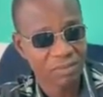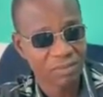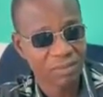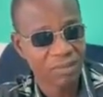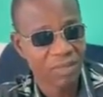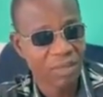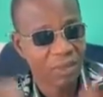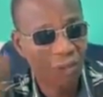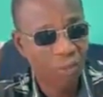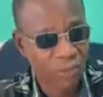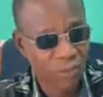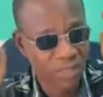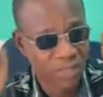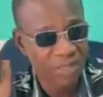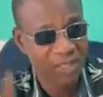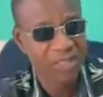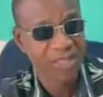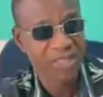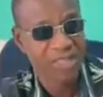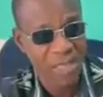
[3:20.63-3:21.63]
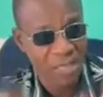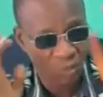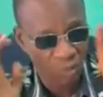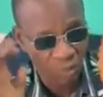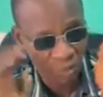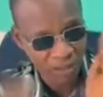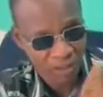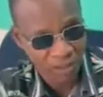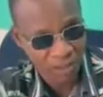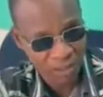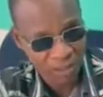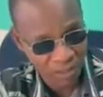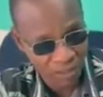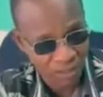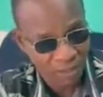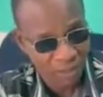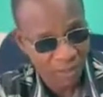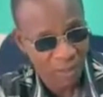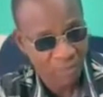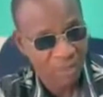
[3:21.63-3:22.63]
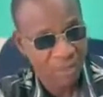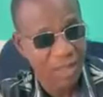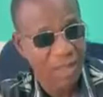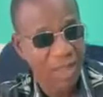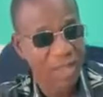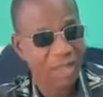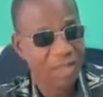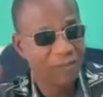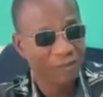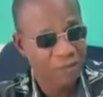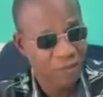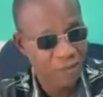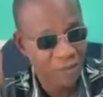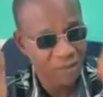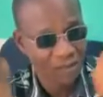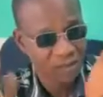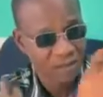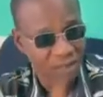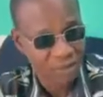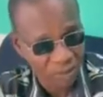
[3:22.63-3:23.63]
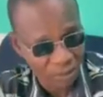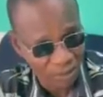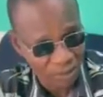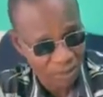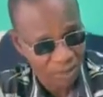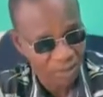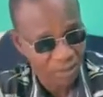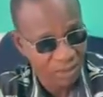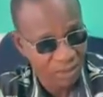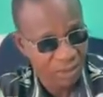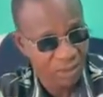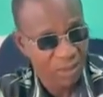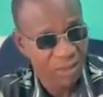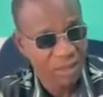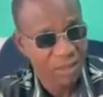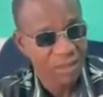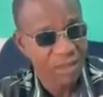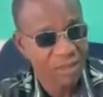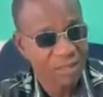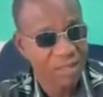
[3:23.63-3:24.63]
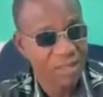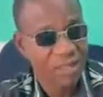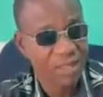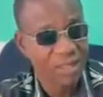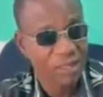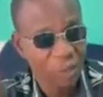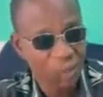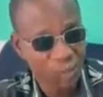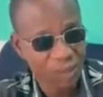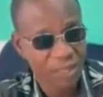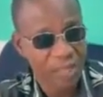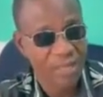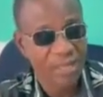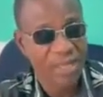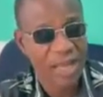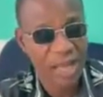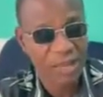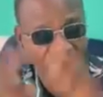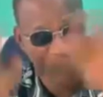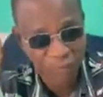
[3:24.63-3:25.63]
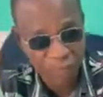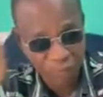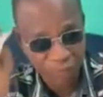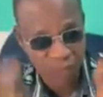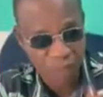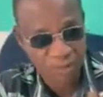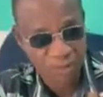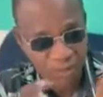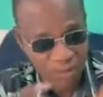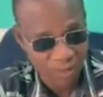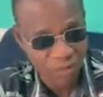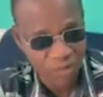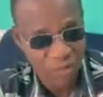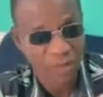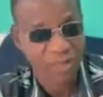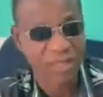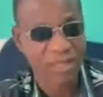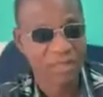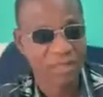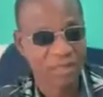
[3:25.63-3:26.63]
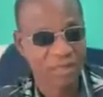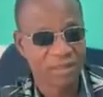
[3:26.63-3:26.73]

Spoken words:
The oppositions are talking, individuals are talking, stakeholders, everybody is talking.